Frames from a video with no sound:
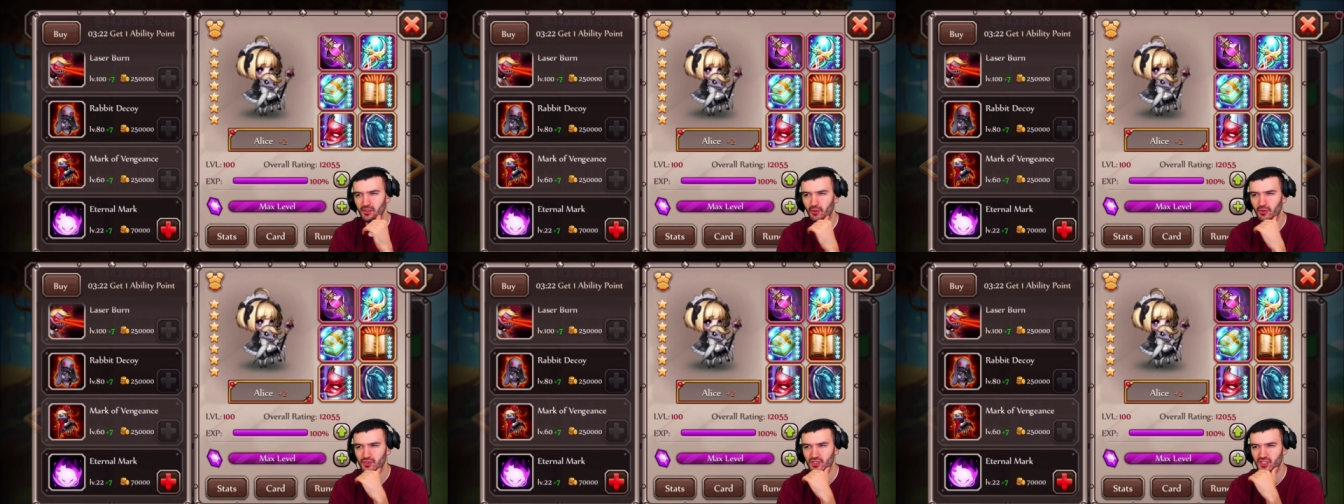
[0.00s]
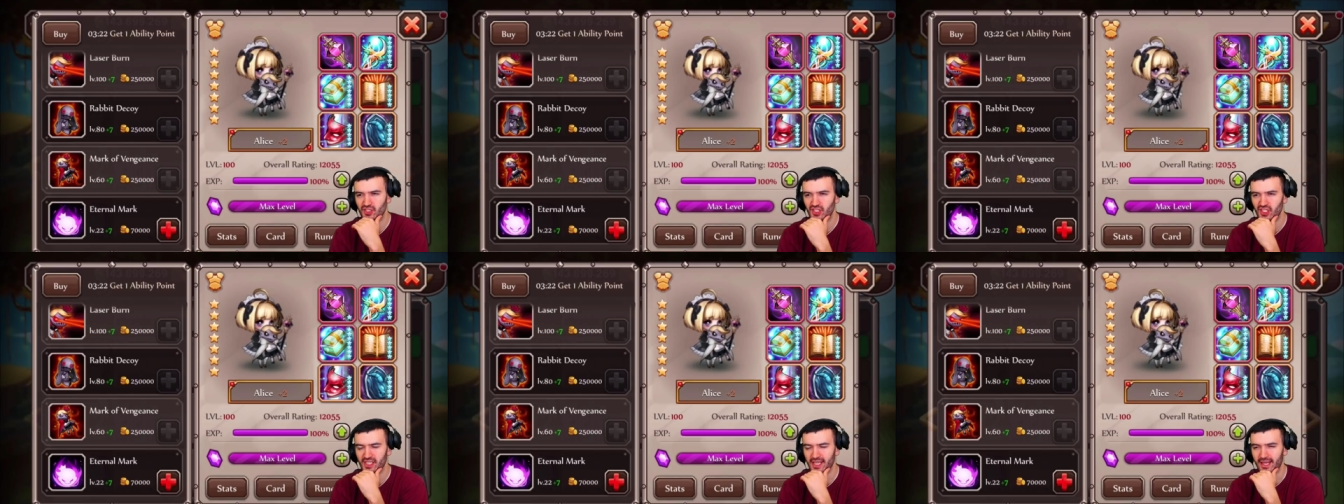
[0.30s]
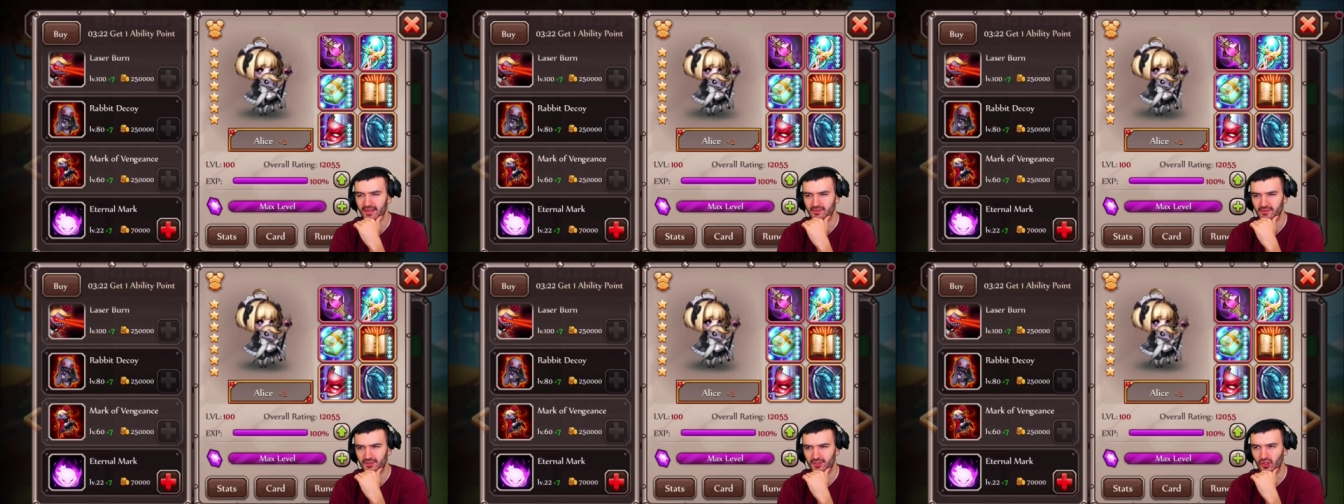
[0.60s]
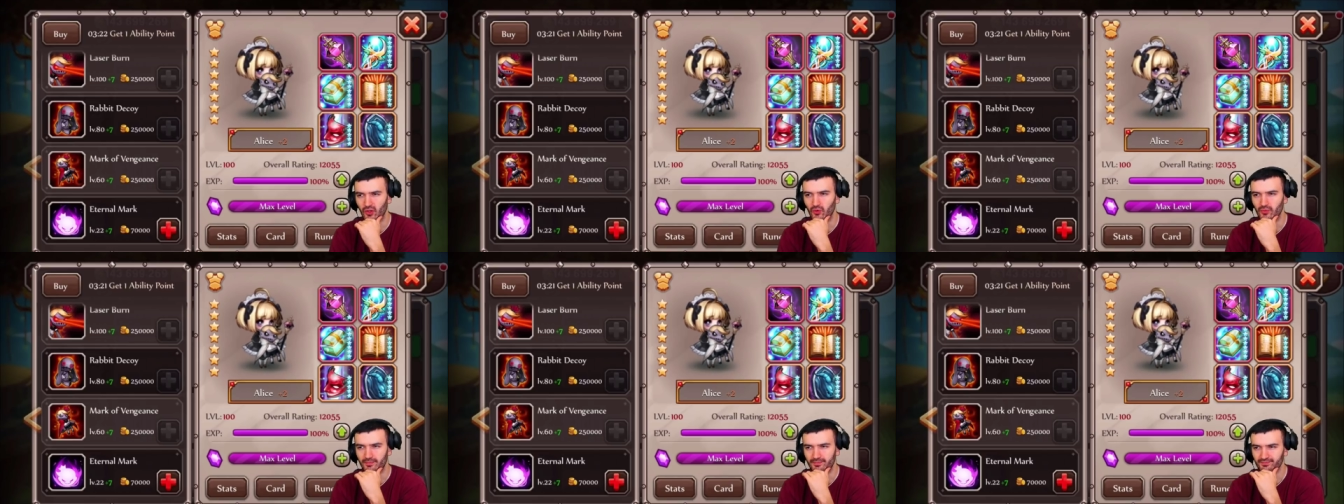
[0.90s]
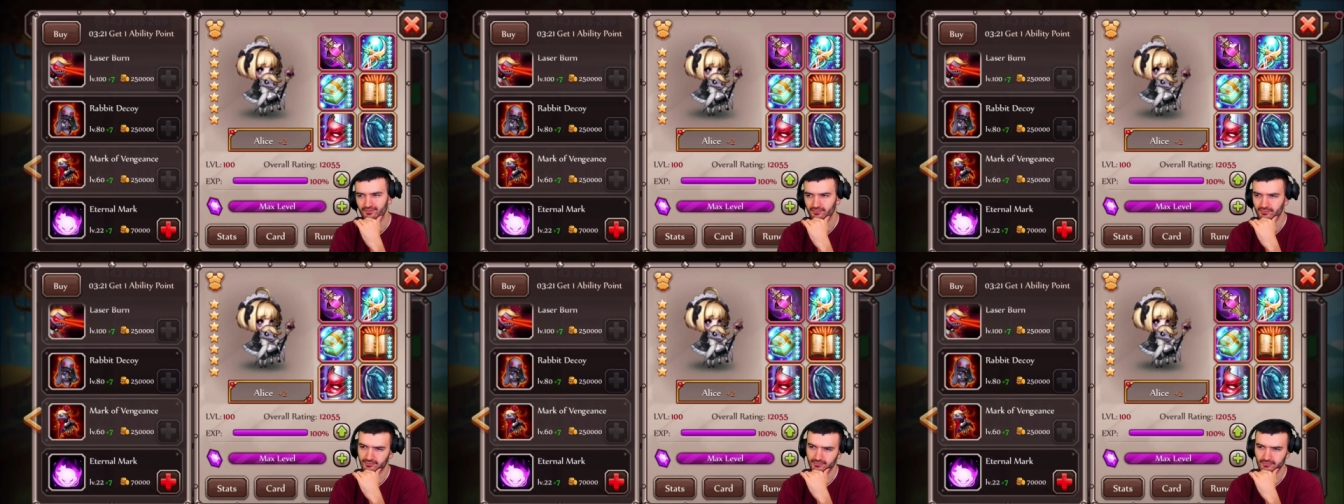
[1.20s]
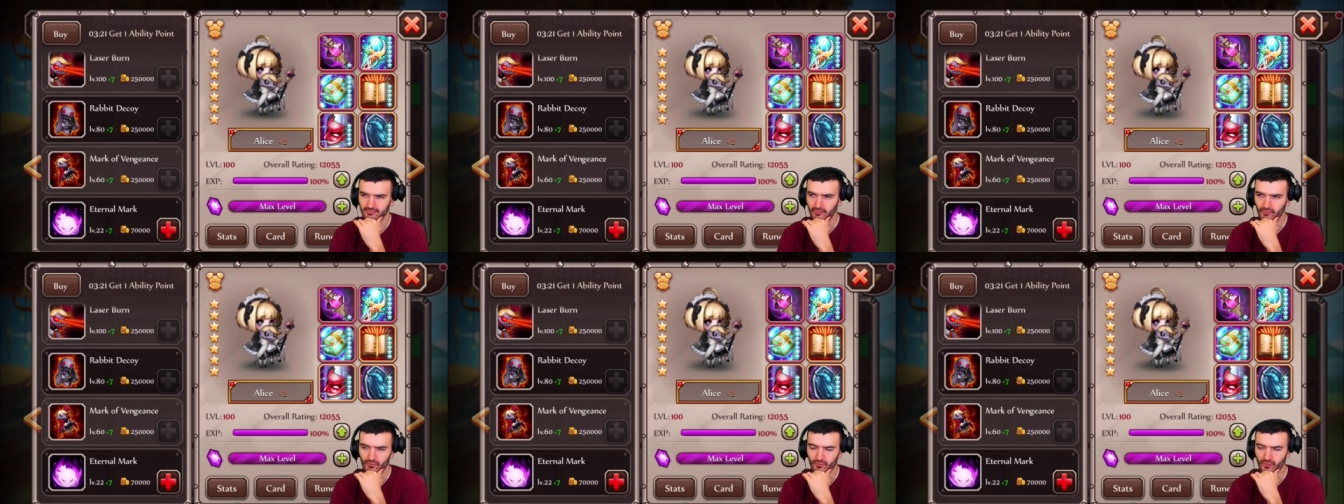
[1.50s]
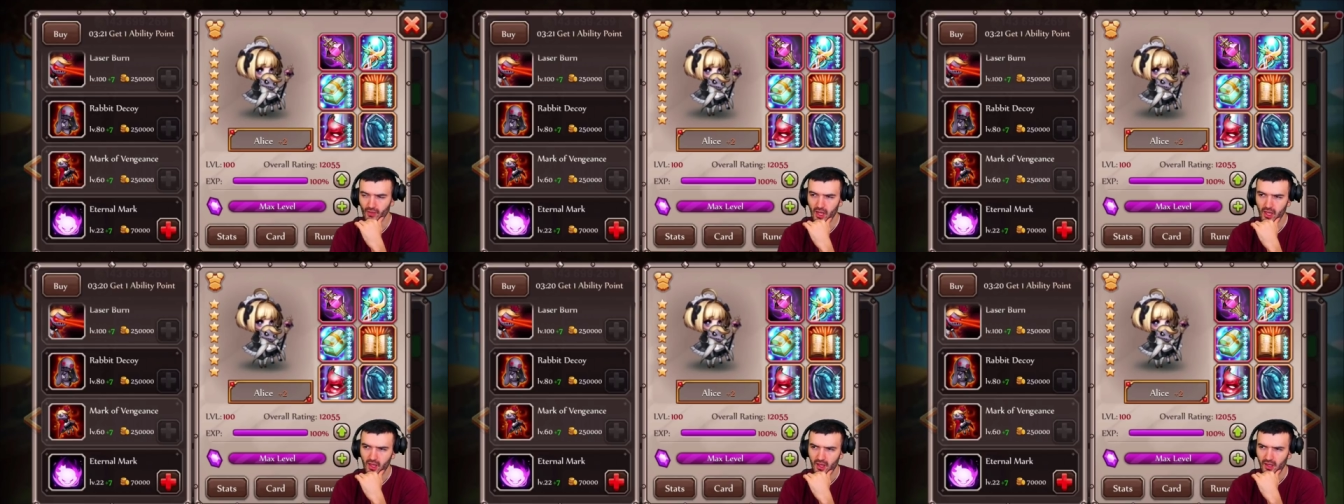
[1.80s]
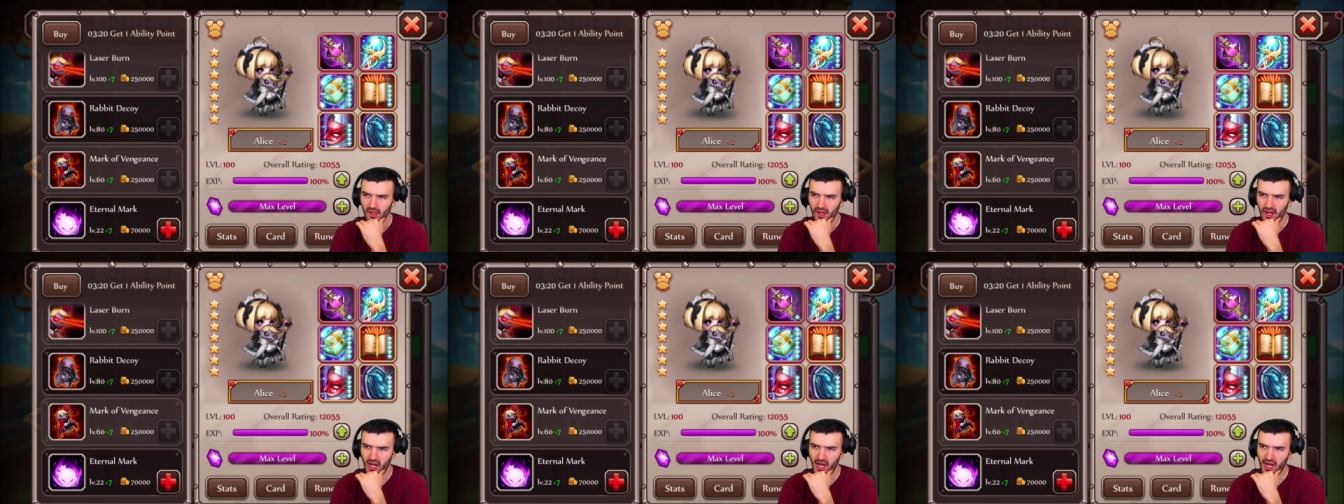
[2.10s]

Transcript: hero just yet. So, uh,